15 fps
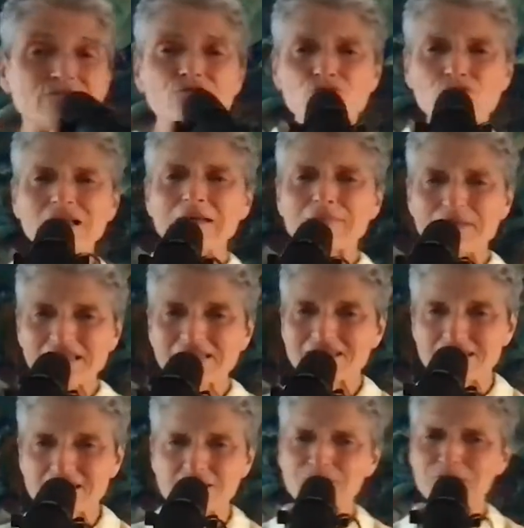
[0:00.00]
for really
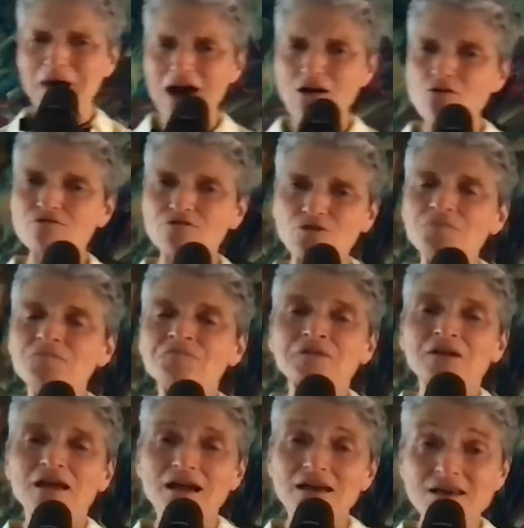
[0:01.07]
meeting some powerful
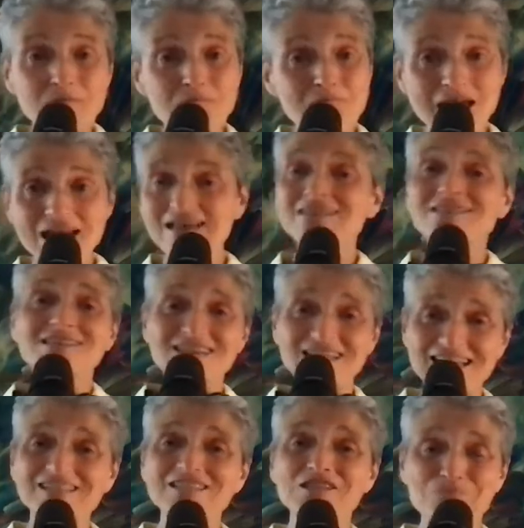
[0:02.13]
and amazing
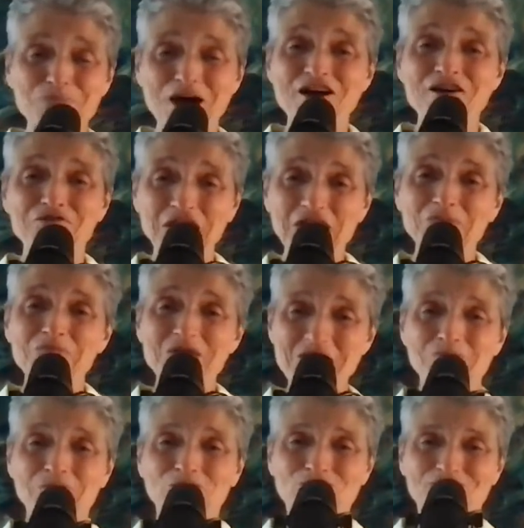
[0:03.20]
and inspiring
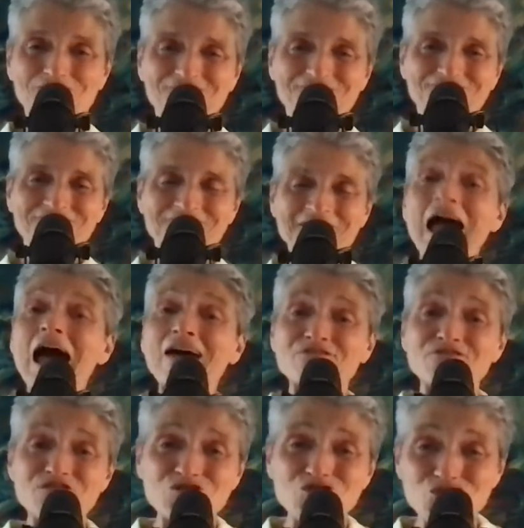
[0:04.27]
people, and
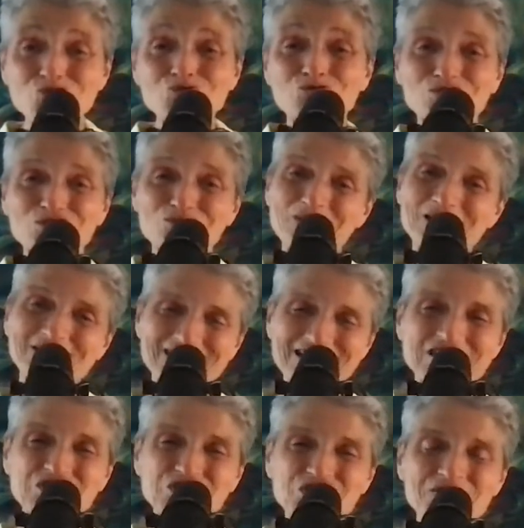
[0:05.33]
for you to be a
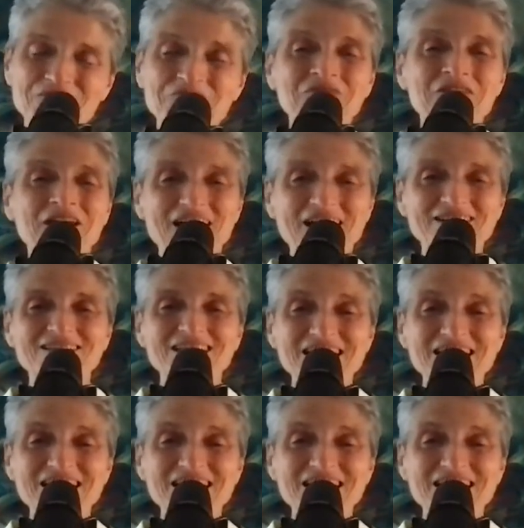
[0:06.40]
teacher and